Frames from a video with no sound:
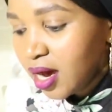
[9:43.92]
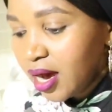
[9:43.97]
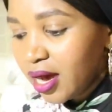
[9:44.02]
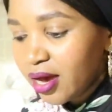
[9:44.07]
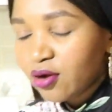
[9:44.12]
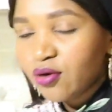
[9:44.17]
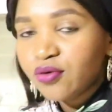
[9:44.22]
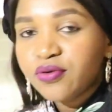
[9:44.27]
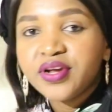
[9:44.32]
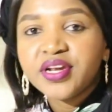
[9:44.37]

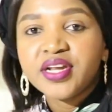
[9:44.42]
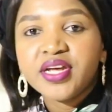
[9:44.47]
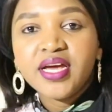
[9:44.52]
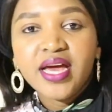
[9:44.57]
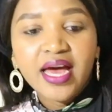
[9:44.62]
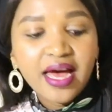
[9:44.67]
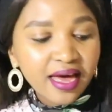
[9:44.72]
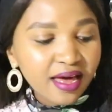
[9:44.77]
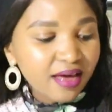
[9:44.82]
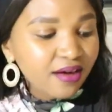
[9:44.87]
I already
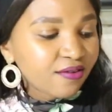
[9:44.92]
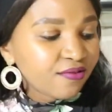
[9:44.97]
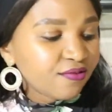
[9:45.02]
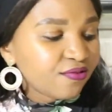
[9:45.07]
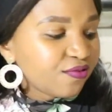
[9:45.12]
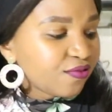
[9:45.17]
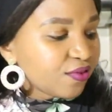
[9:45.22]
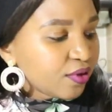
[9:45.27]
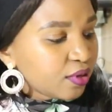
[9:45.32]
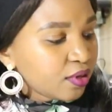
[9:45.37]

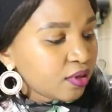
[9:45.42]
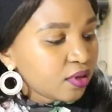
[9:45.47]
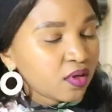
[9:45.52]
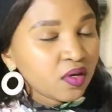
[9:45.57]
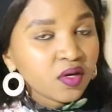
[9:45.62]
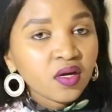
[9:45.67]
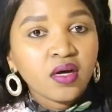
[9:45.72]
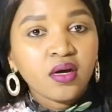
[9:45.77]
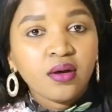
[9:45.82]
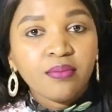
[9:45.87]
have
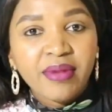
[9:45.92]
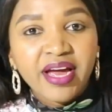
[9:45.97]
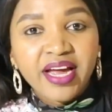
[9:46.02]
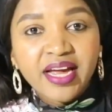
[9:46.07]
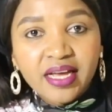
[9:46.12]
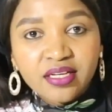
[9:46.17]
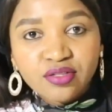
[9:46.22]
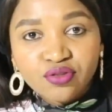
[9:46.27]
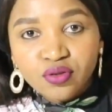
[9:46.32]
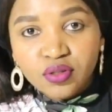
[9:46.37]
my
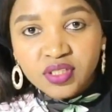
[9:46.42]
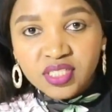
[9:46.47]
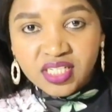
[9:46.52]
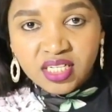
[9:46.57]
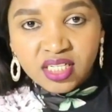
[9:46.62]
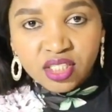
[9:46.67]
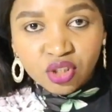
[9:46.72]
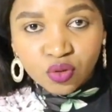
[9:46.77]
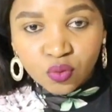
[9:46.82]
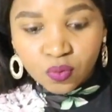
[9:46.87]
casserole
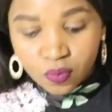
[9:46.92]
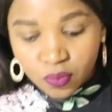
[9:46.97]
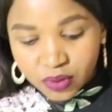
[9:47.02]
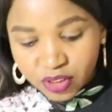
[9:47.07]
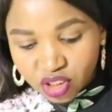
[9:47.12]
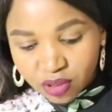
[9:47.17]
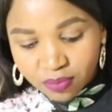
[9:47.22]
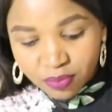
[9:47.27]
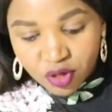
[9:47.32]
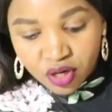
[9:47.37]
dish
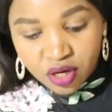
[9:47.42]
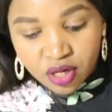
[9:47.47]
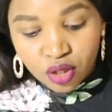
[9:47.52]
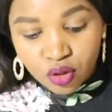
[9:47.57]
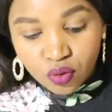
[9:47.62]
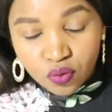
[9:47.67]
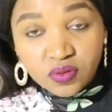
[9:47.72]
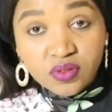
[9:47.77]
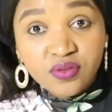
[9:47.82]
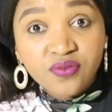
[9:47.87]
which I'm gonna
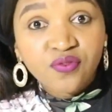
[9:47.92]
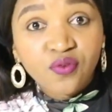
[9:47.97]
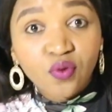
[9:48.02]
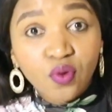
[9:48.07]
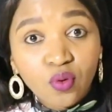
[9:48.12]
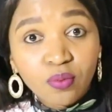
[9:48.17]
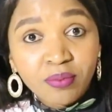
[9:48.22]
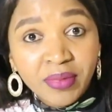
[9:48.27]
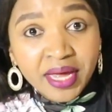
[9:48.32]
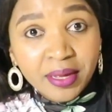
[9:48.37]
use
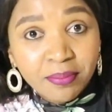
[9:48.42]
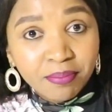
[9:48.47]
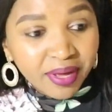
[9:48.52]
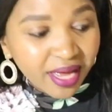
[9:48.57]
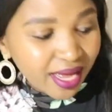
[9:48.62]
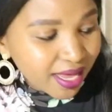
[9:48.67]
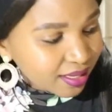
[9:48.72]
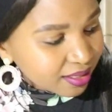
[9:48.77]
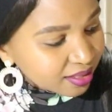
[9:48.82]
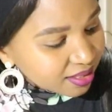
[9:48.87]
for my
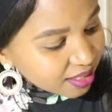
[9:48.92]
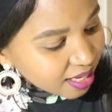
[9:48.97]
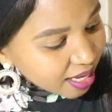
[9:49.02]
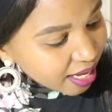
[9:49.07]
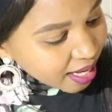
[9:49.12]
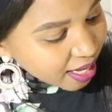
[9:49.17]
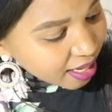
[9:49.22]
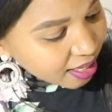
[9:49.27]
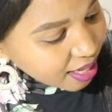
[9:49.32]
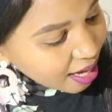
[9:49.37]
buns,
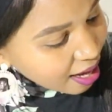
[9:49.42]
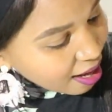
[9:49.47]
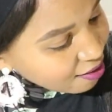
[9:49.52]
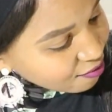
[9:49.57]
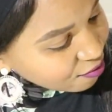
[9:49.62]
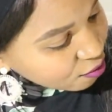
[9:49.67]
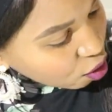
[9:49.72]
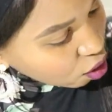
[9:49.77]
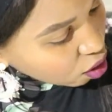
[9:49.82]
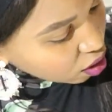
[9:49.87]
and
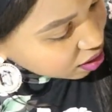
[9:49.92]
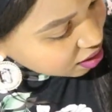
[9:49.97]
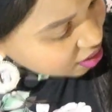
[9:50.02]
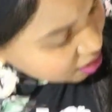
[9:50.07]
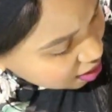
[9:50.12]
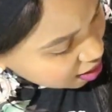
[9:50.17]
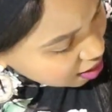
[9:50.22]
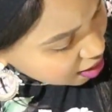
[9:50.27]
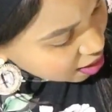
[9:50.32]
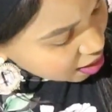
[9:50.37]
I've
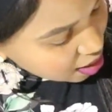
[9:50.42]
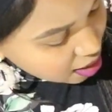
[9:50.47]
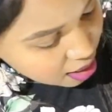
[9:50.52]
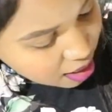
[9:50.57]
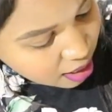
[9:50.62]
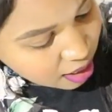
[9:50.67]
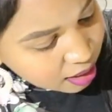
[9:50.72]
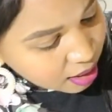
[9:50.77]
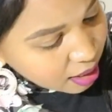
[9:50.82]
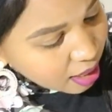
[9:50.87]
got
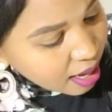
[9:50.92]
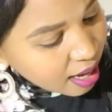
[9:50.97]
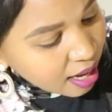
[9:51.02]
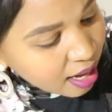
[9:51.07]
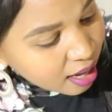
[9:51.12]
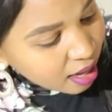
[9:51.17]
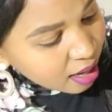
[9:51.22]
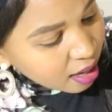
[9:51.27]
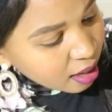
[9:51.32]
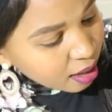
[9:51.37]

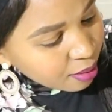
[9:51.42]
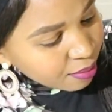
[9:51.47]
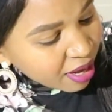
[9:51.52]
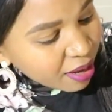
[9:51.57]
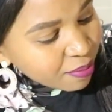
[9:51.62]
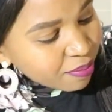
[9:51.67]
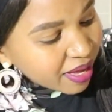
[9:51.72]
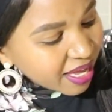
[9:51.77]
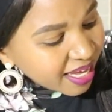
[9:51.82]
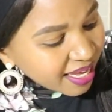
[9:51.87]

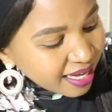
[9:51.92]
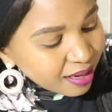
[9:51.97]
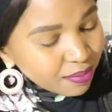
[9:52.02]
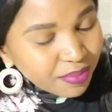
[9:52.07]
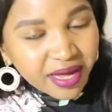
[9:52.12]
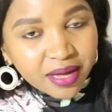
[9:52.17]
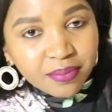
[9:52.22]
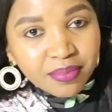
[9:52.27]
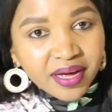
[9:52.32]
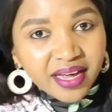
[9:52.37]
my baking
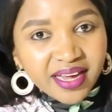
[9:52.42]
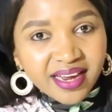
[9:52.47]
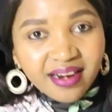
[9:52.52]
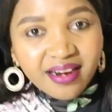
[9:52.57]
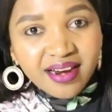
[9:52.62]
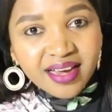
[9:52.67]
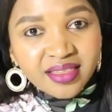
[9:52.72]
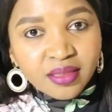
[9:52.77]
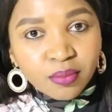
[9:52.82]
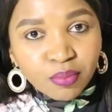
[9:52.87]
paper here
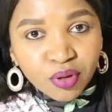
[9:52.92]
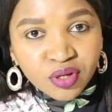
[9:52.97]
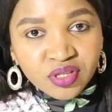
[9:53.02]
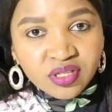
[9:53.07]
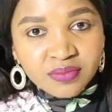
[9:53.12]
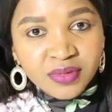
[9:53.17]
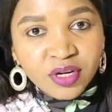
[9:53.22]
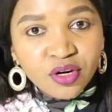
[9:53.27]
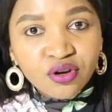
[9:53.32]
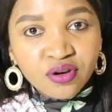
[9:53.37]
at the
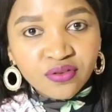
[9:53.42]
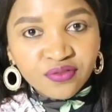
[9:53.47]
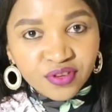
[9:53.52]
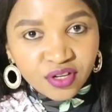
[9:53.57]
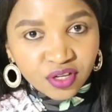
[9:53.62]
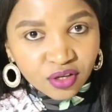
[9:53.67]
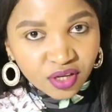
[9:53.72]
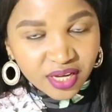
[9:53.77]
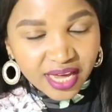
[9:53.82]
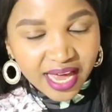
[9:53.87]
bottom. I don't know if
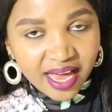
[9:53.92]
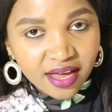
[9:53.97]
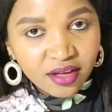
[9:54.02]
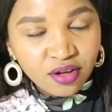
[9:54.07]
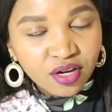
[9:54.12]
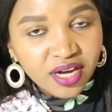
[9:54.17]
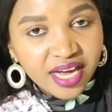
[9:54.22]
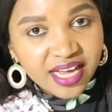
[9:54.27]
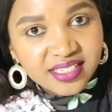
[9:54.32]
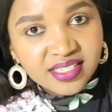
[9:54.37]
you
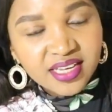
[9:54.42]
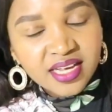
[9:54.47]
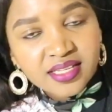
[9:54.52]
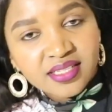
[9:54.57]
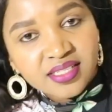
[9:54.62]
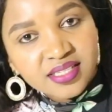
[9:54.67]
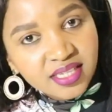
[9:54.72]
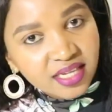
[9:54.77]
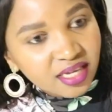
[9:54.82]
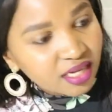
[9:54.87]
guys can
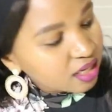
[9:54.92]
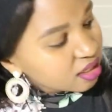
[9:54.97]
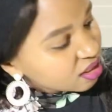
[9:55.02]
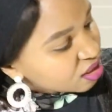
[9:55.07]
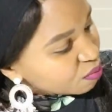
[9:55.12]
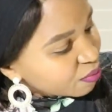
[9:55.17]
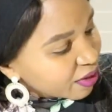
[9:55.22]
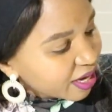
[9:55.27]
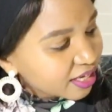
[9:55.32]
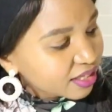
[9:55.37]
see
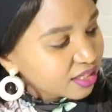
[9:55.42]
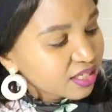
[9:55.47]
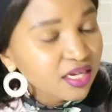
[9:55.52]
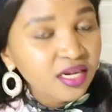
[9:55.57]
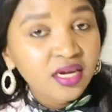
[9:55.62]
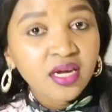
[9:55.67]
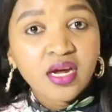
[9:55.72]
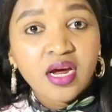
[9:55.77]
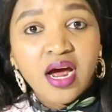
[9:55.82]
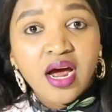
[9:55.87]
it, but
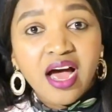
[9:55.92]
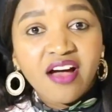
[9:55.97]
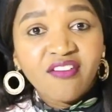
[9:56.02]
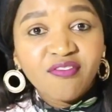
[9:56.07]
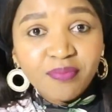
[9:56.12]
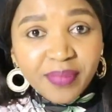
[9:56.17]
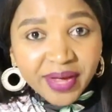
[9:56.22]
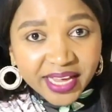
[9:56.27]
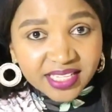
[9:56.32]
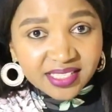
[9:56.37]

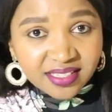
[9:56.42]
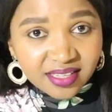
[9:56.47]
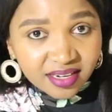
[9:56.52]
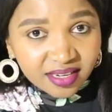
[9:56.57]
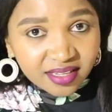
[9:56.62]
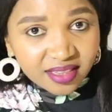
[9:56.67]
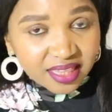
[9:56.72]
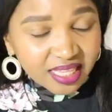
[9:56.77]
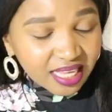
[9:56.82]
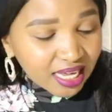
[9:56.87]
I've pasted
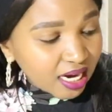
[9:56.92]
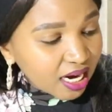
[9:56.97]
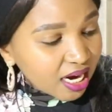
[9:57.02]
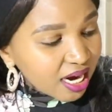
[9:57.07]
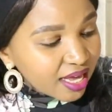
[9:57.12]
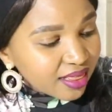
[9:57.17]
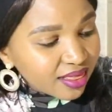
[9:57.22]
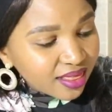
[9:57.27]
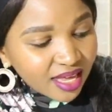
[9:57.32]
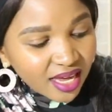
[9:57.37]
it there,
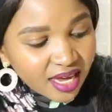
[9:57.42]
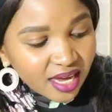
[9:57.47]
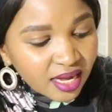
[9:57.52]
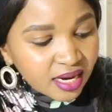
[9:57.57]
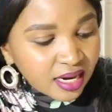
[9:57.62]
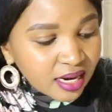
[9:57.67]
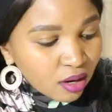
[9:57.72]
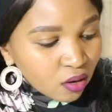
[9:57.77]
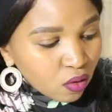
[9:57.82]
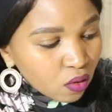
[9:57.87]
and
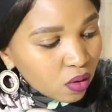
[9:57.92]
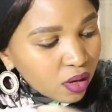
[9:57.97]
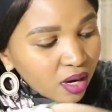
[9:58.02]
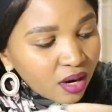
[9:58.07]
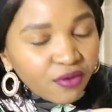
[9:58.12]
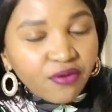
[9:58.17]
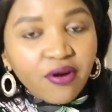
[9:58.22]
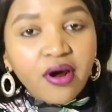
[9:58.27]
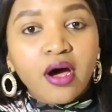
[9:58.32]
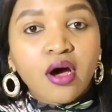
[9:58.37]
then all
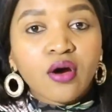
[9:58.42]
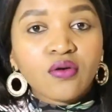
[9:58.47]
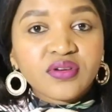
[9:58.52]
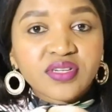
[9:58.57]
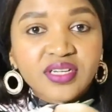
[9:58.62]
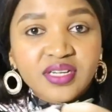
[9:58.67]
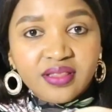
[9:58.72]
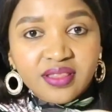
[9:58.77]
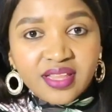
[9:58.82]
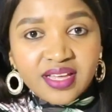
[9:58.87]

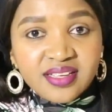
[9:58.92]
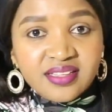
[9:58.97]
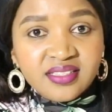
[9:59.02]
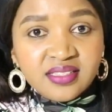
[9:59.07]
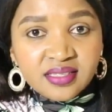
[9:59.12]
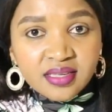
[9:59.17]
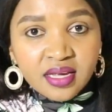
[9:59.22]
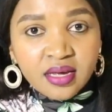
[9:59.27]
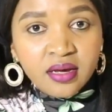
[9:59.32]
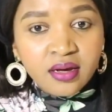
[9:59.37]
around
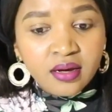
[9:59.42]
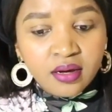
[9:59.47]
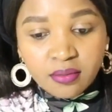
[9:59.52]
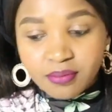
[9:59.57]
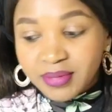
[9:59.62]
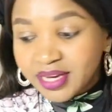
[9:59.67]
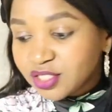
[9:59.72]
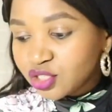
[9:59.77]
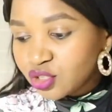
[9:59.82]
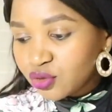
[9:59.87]
there's
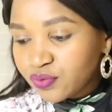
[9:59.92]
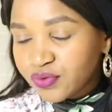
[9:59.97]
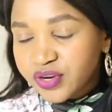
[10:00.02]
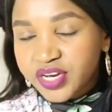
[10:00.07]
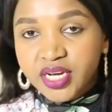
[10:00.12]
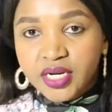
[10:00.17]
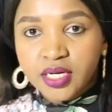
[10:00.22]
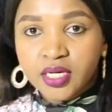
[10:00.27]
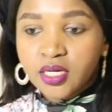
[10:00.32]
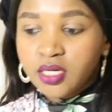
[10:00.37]

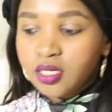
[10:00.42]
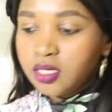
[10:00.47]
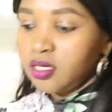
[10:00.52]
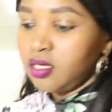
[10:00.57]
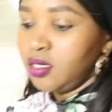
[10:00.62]
margarine.